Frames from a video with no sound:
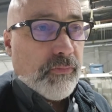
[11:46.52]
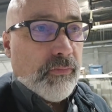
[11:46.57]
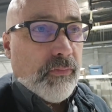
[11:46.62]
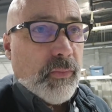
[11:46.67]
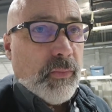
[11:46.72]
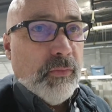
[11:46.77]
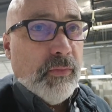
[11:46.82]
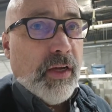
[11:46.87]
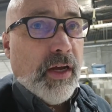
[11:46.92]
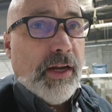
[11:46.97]

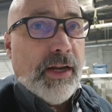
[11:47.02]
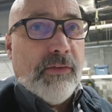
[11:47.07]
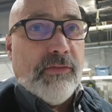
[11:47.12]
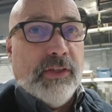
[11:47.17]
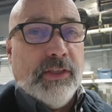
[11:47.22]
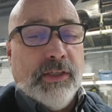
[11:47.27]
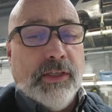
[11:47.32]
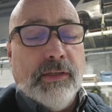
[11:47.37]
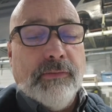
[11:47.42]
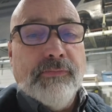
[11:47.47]

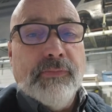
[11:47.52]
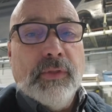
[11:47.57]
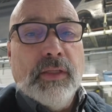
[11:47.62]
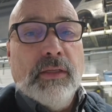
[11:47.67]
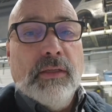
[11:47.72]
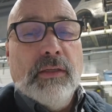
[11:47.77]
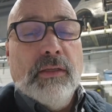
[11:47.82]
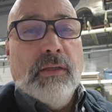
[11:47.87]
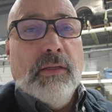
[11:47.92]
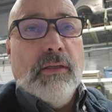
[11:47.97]
everything.
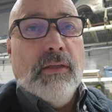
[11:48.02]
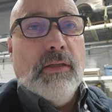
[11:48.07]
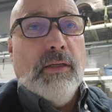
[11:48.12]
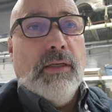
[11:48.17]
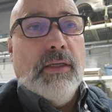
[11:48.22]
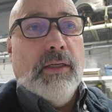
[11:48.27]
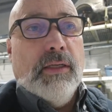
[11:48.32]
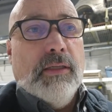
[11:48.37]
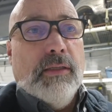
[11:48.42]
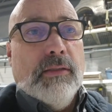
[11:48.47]

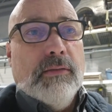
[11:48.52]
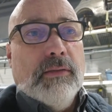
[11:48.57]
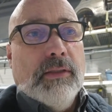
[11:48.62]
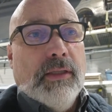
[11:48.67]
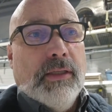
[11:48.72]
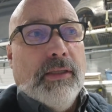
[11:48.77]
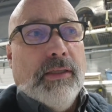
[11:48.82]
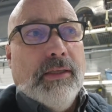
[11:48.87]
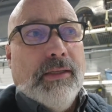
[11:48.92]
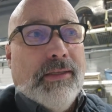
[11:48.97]

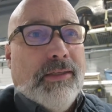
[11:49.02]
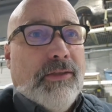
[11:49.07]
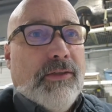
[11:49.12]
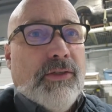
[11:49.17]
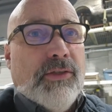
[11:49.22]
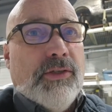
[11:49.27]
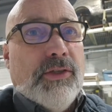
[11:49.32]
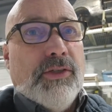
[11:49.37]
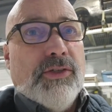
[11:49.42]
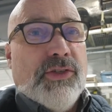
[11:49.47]

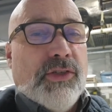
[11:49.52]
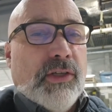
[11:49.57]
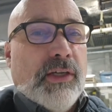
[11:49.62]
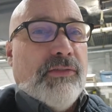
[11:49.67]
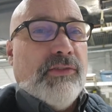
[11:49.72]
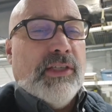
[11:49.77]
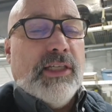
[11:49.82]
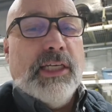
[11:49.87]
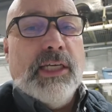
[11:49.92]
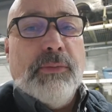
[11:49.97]
You still have
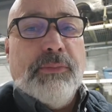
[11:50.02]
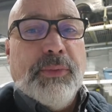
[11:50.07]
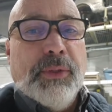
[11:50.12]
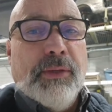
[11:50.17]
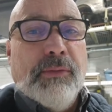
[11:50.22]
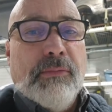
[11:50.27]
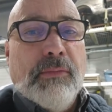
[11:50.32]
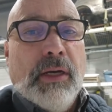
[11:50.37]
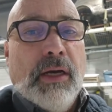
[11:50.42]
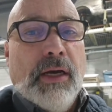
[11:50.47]
to keep
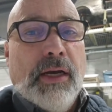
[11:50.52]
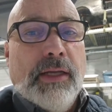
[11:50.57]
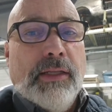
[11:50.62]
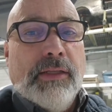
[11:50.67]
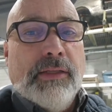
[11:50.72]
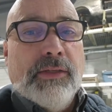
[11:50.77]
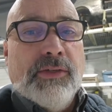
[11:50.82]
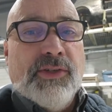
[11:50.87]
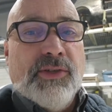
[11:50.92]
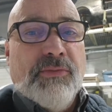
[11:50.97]
in mind that
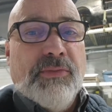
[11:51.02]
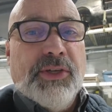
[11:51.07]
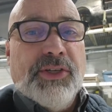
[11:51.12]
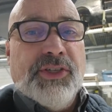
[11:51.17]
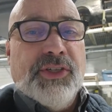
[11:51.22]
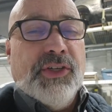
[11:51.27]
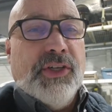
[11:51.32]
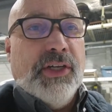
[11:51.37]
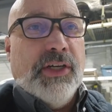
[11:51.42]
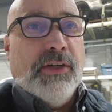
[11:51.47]
there's a
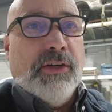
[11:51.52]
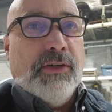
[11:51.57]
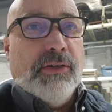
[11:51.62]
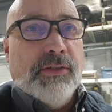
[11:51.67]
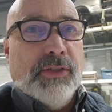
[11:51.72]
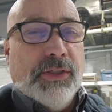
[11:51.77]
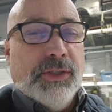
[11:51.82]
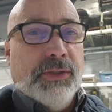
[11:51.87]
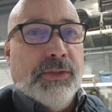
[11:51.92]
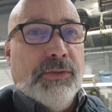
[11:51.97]
mission here
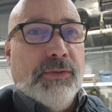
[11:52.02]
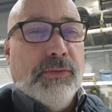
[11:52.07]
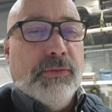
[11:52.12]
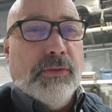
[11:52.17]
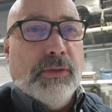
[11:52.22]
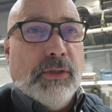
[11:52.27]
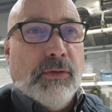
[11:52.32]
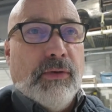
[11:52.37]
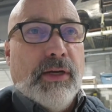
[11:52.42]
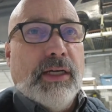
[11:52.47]
to
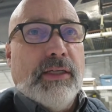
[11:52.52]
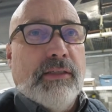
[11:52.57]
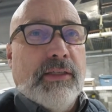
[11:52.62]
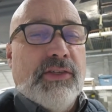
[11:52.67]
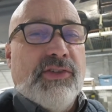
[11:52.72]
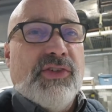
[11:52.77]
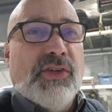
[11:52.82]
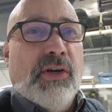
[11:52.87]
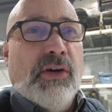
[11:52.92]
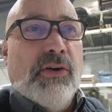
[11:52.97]
correct
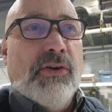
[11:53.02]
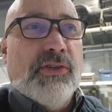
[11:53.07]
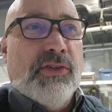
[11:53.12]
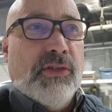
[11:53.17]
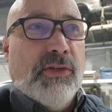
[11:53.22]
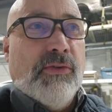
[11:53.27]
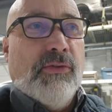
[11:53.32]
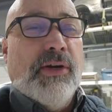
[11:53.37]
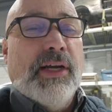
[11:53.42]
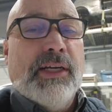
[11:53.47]
these cars and
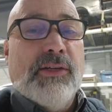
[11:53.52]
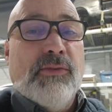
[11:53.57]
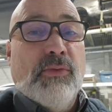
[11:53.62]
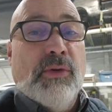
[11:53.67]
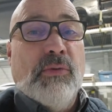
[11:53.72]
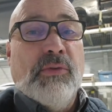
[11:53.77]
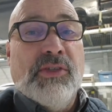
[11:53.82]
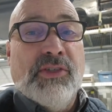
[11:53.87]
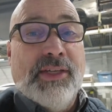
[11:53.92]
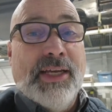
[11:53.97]
correct what
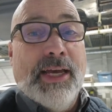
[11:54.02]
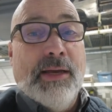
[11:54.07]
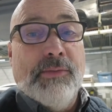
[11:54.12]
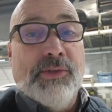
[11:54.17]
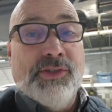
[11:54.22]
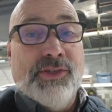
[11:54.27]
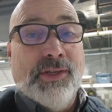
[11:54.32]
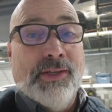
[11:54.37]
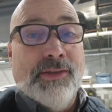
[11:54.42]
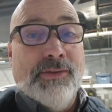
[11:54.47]
was
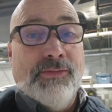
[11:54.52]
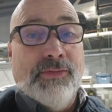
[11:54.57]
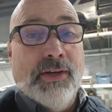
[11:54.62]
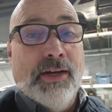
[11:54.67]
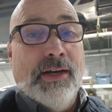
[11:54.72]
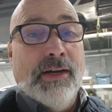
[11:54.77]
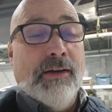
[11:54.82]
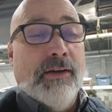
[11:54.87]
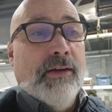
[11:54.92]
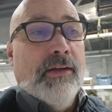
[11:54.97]
damaged in the
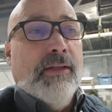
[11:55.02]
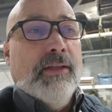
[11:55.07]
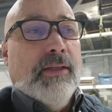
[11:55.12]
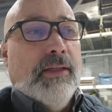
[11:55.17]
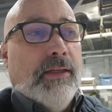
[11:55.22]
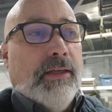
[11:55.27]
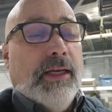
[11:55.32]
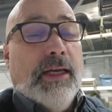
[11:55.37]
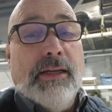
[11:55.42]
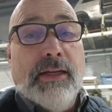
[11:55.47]
fire,
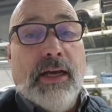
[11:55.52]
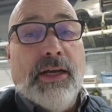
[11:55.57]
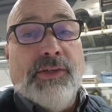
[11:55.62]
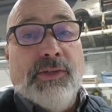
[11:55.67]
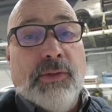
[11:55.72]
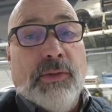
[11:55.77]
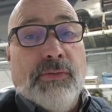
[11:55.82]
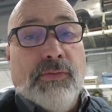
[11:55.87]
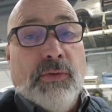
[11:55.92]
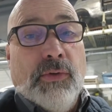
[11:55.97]
and not
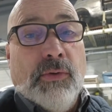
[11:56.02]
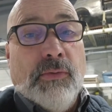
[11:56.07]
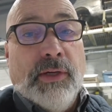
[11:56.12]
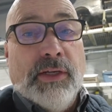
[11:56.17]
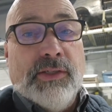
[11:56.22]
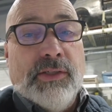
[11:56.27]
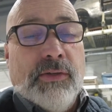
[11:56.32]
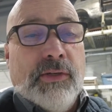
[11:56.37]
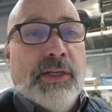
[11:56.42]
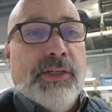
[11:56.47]
do a full
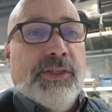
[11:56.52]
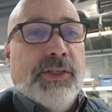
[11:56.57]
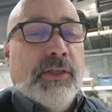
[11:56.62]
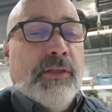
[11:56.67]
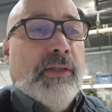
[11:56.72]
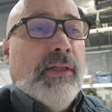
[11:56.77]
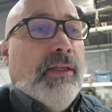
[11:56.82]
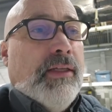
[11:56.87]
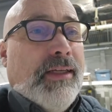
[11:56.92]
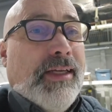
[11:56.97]
restoration.
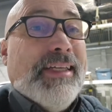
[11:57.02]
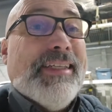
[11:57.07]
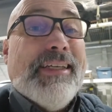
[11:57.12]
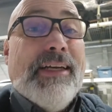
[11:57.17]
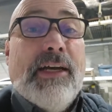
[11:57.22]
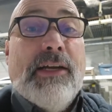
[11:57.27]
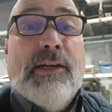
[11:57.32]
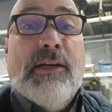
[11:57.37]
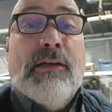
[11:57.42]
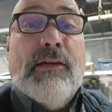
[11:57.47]
It's
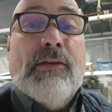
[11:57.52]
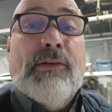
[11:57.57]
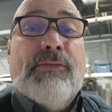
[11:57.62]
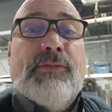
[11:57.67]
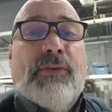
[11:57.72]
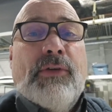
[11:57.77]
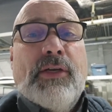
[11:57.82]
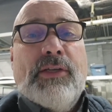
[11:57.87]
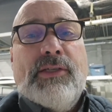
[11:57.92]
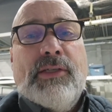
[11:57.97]
kind of hard
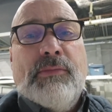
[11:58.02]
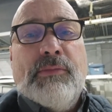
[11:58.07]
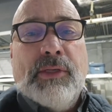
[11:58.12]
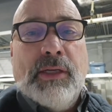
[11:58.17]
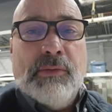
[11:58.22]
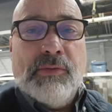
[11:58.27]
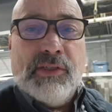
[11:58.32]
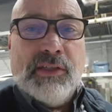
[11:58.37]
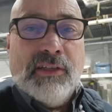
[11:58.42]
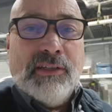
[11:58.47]
for us
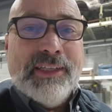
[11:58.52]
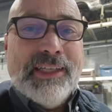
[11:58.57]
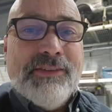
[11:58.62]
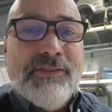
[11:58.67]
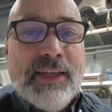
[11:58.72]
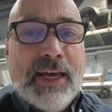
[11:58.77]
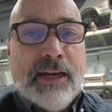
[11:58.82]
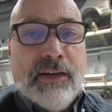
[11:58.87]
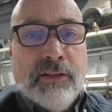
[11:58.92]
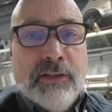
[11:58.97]
sometimes to leave
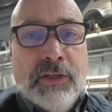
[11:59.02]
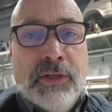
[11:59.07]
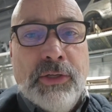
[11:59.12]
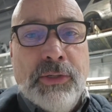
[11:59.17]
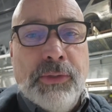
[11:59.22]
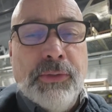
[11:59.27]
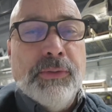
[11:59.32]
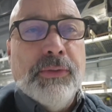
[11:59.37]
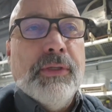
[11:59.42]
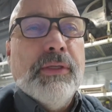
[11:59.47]
that
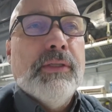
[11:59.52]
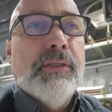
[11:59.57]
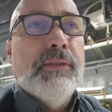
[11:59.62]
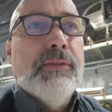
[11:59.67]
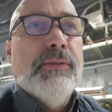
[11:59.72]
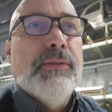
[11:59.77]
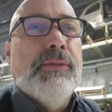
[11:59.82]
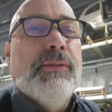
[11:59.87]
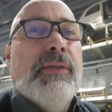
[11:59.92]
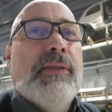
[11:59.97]
alone,
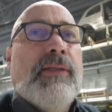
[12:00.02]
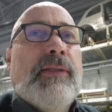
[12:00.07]
to